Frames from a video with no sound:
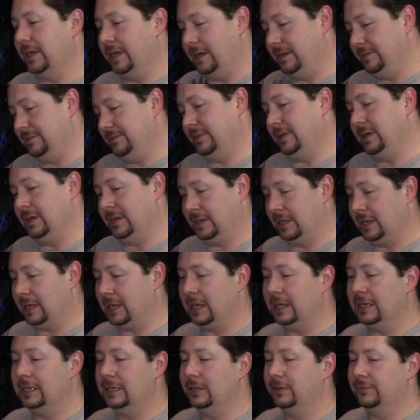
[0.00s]
I
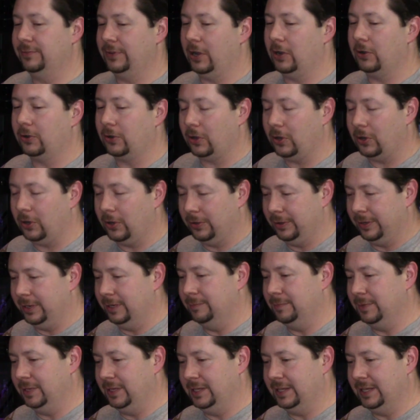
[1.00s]
got enough alcohol
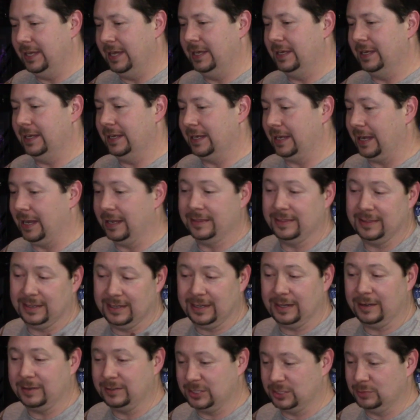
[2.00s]
in me that, like, I
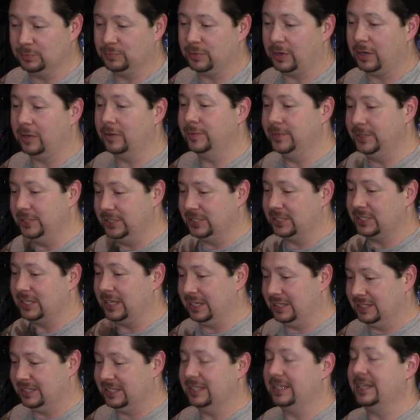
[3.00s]
think I should probably just,
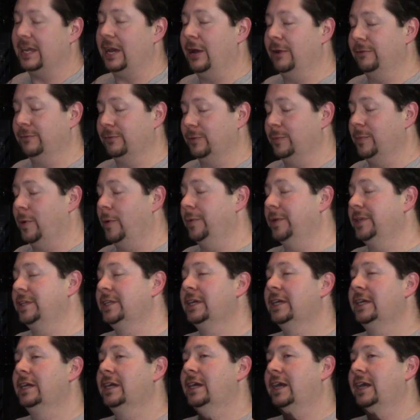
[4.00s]
like, sit down for a moment.